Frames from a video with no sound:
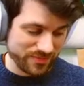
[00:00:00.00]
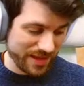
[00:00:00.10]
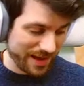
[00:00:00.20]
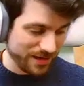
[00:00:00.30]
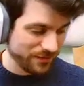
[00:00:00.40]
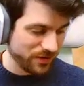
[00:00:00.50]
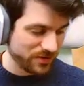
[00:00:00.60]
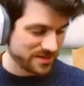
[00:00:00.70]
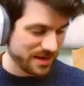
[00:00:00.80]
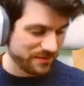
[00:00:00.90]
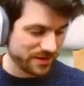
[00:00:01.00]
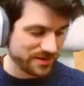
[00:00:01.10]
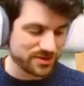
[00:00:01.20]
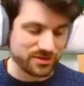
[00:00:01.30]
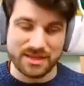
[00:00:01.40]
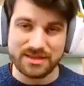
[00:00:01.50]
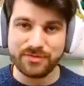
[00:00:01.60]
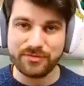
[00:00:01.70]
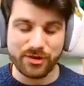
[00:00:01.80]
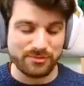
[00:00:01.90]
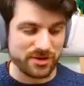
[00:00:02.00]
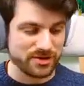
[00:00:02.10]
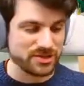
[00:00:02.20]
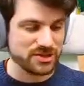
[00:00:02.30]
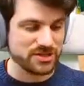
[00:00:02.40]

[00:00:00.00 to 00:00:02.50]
hell of a lot today, Vix, so thank you very much